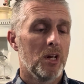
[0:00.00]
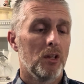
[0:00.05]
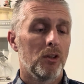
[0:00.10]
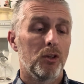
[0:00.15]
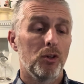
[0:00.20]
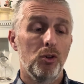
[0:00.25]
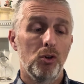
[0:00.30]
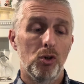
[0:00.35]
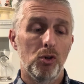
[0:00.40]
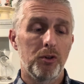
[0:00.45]

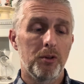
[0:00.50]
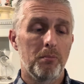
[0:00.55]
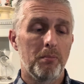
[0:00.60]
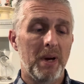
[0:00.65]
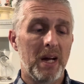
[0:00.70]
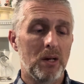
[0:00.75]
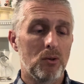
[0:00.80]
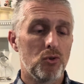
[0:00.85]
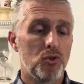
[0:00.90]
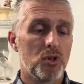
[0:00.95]
The northern
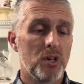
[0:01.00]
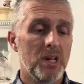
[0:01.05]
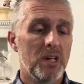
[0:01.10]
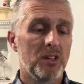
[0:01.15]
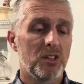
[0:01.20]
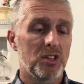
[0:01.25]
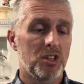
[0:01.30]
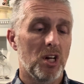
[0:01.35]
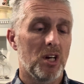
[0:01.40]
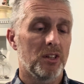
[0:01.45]
boundary
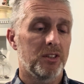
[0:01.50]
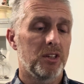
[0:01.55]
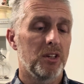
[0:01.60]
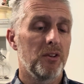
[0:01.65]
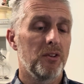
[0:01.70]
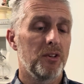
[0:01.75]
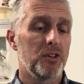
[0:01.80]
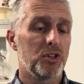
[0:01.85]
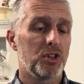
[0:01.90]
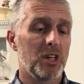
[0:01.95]
started
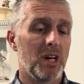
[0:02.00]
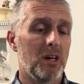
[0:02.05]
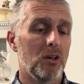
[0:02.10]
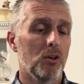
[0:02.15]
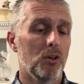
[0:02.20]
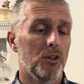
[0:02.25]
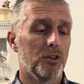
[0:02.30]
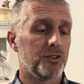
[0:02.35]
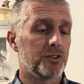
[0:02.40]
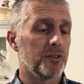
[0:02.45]
at the
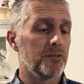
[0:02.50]
shallows